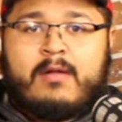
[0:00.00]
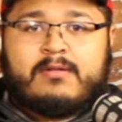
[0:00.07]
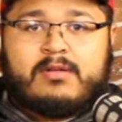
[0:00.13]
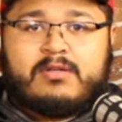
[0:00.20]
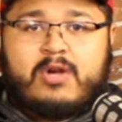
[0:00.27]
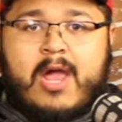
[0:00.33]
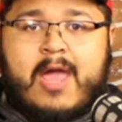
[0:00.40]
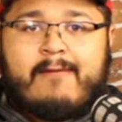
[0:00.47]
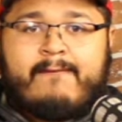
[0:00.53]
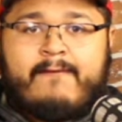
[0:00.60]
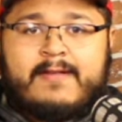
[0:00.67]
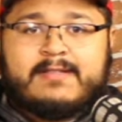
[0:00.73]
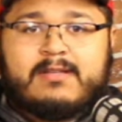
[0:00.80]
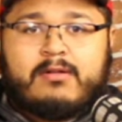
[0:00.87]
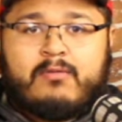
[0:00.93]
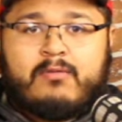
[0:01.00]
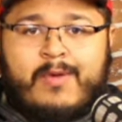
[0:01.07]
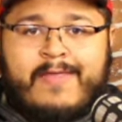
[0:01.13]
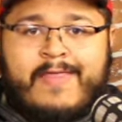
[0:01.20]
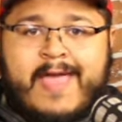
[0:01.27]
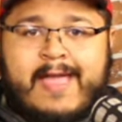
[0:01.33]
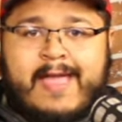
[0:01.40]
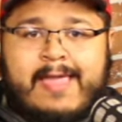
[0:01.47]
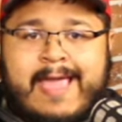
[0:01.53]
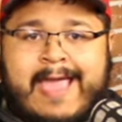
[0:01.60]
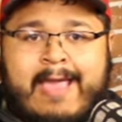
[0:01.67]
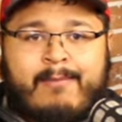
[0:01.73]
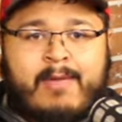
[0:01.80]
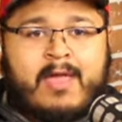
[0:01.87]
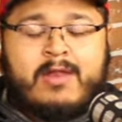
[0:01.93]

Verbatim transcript: to try and physically win that game.